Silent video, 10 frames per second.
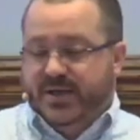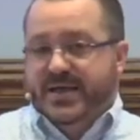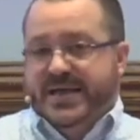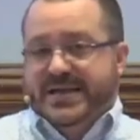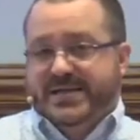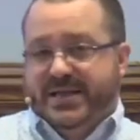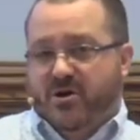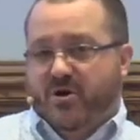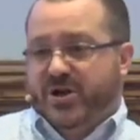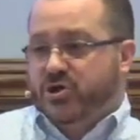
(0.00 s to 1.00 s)
He did it
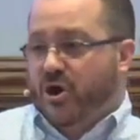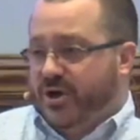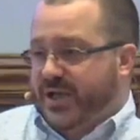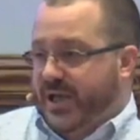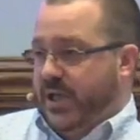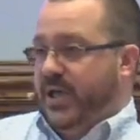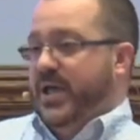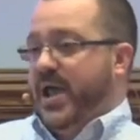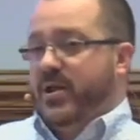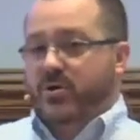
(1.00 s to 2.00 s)
on a donkey
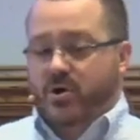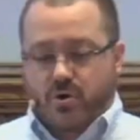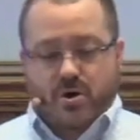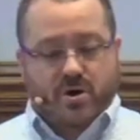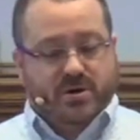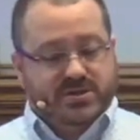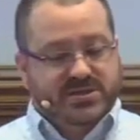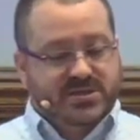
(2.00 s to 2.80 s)
and on a cross.